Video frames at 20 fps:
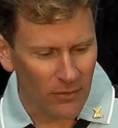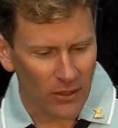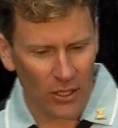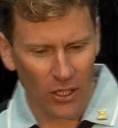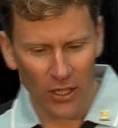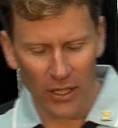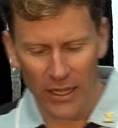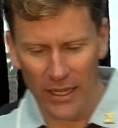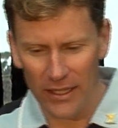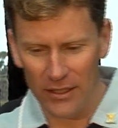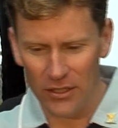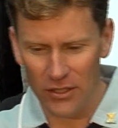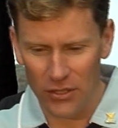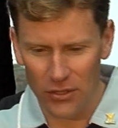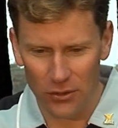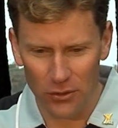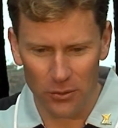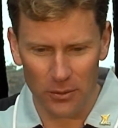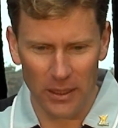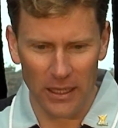I had
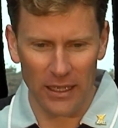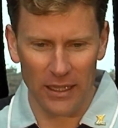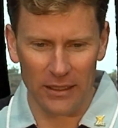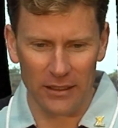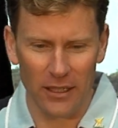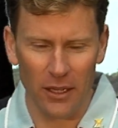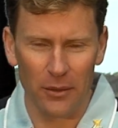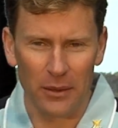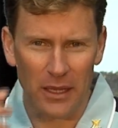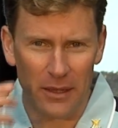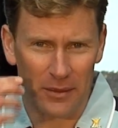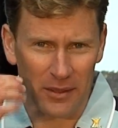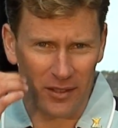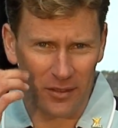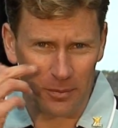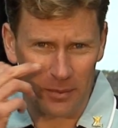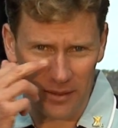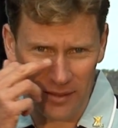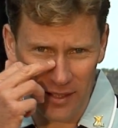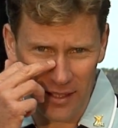to go and have a
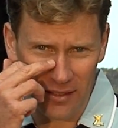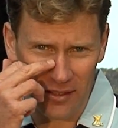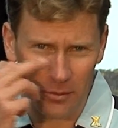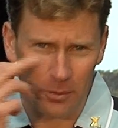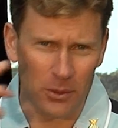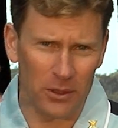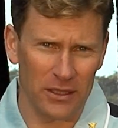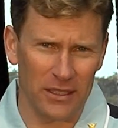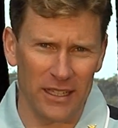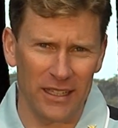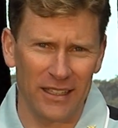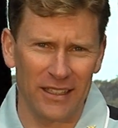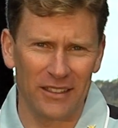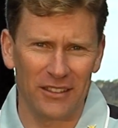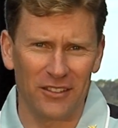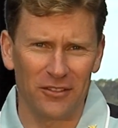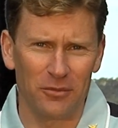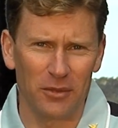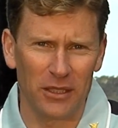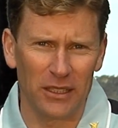sunspot taken
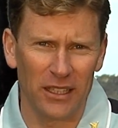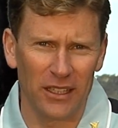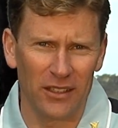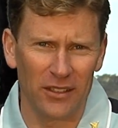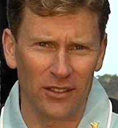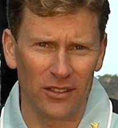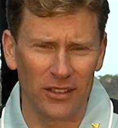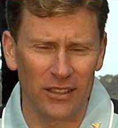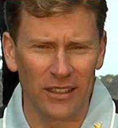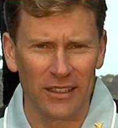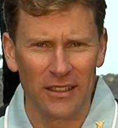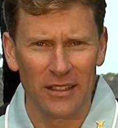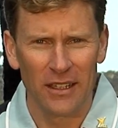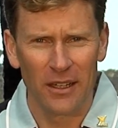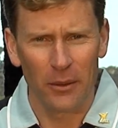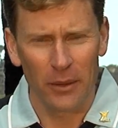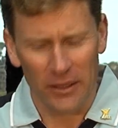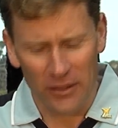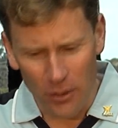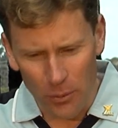off my nose, and
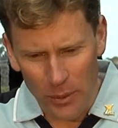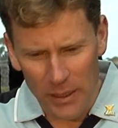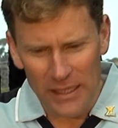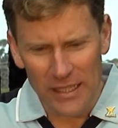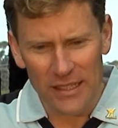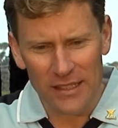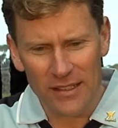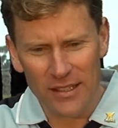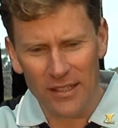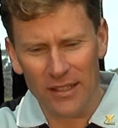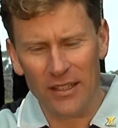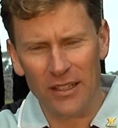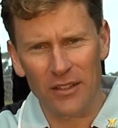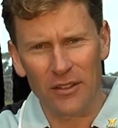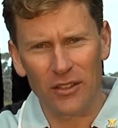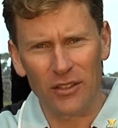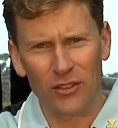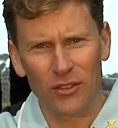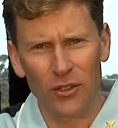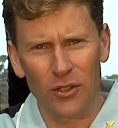as I went into
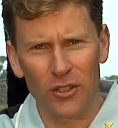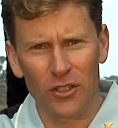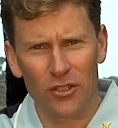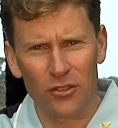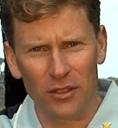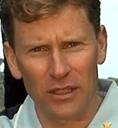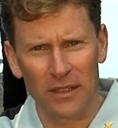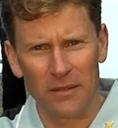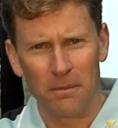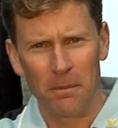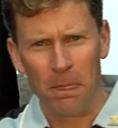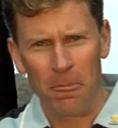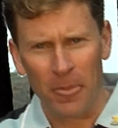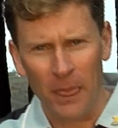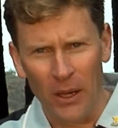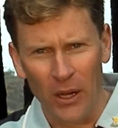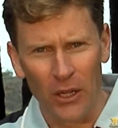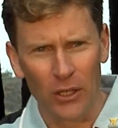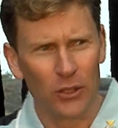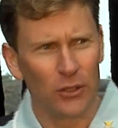the surgery,
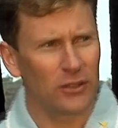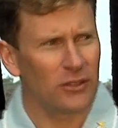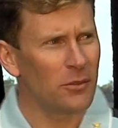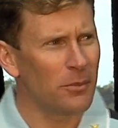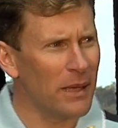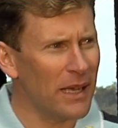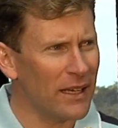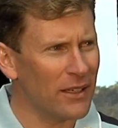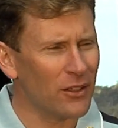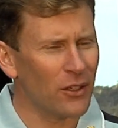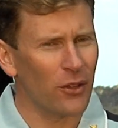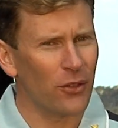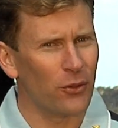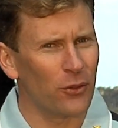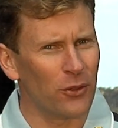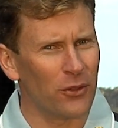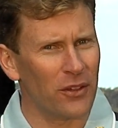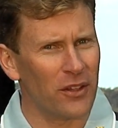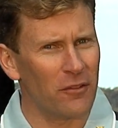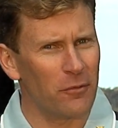I looked about and I
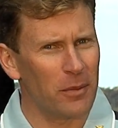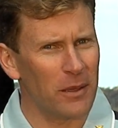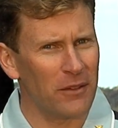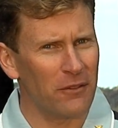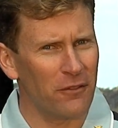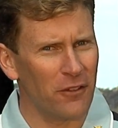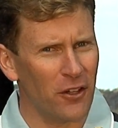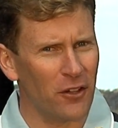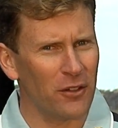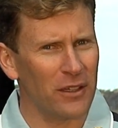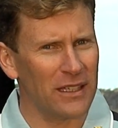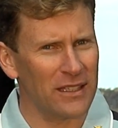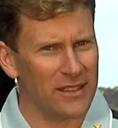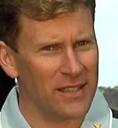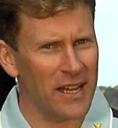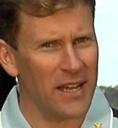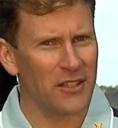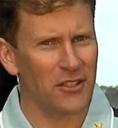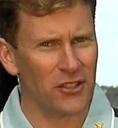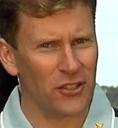thought they've been very
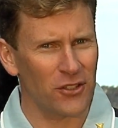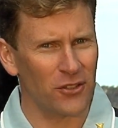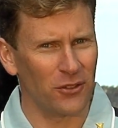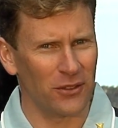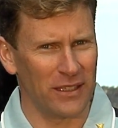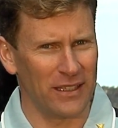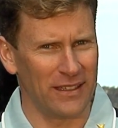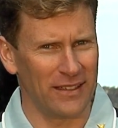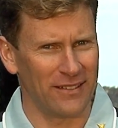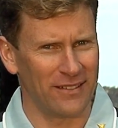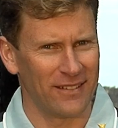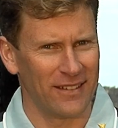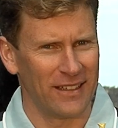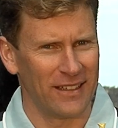intentional here.